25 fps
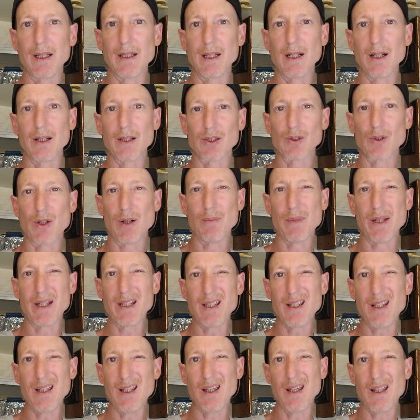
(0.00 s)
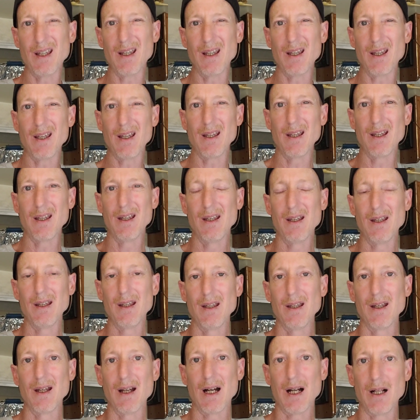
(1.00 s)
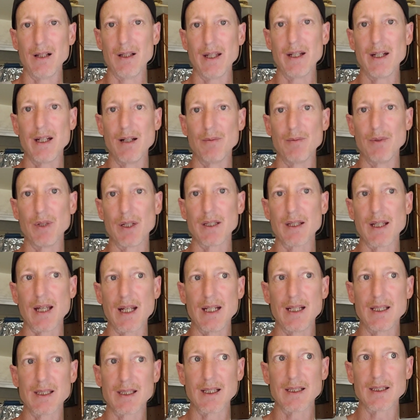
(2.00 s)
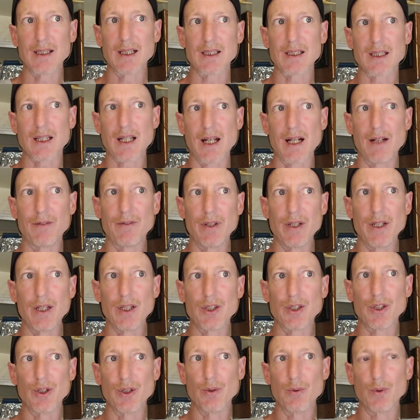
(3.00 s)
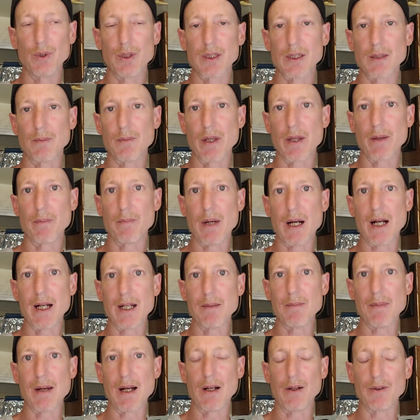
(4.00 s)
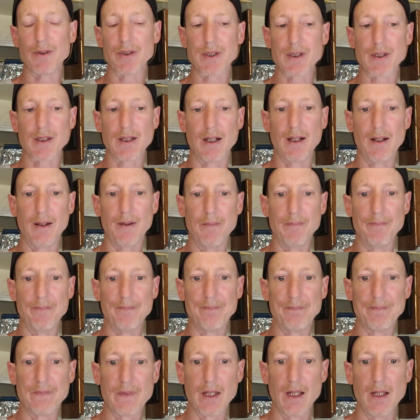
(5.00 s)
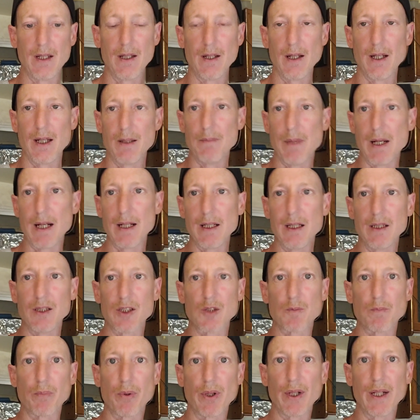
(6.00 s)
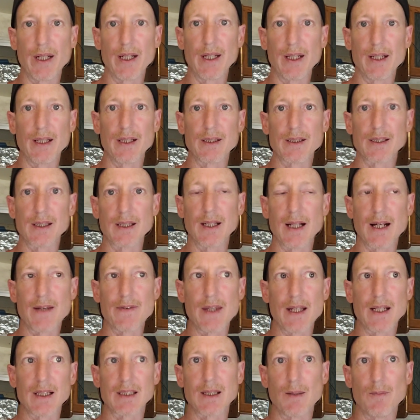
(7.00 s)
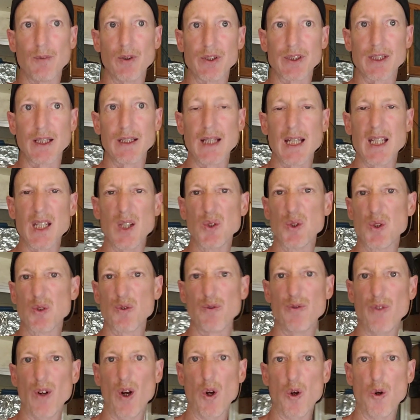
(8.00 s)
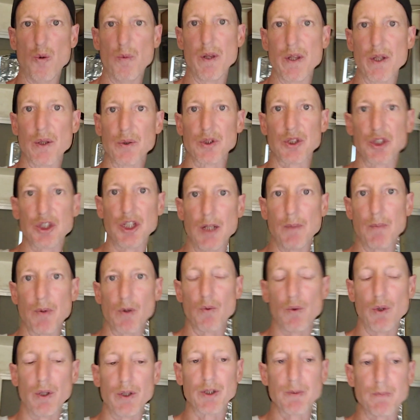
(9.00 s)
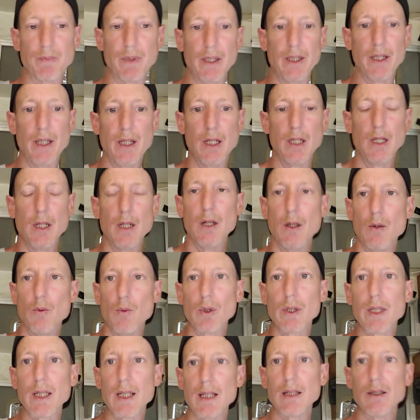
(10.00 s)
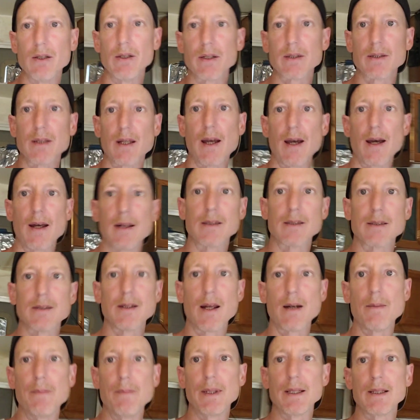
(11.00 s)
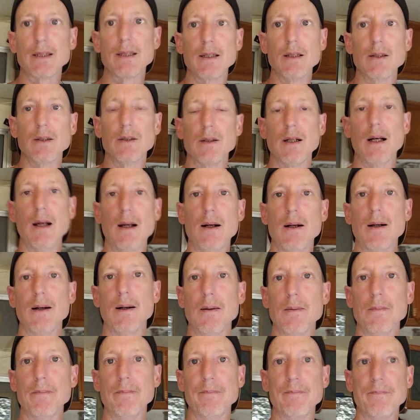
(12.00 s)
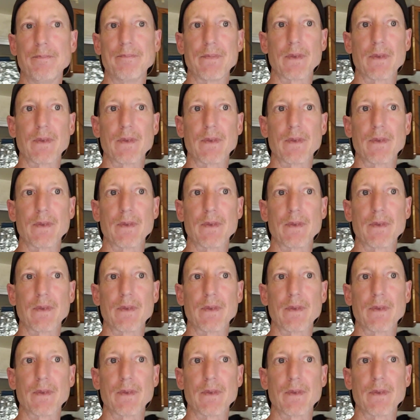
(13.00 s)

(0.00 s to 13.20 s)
in there. So I'm like, I'll let him look at that. He says that's kind of an issue with some of the body mounts. It might need springs, and I think someone said they use foam in those cheaper ones, but we'll get it looked at. It's not a big deal. I'll